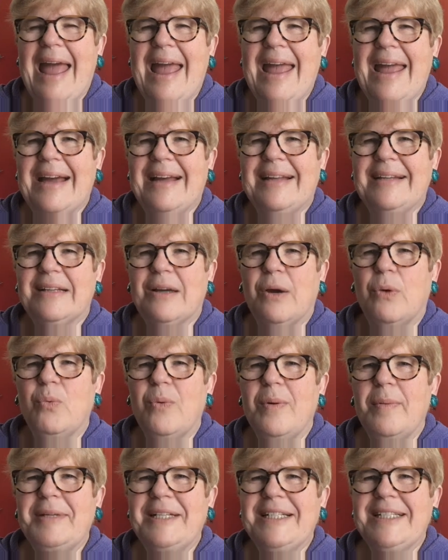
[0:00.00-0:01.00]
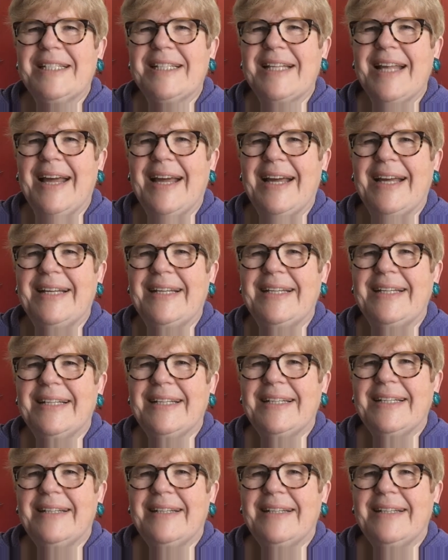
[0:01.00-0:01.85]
And a woman said,